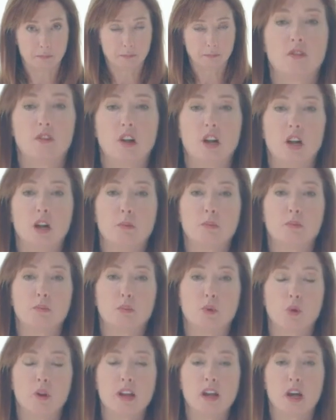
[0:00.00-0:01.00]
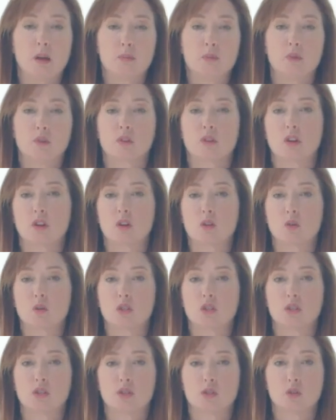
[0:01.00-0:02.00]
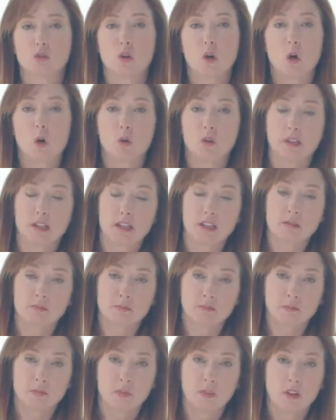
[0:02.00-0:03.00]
From pre-op, you'll go to holding,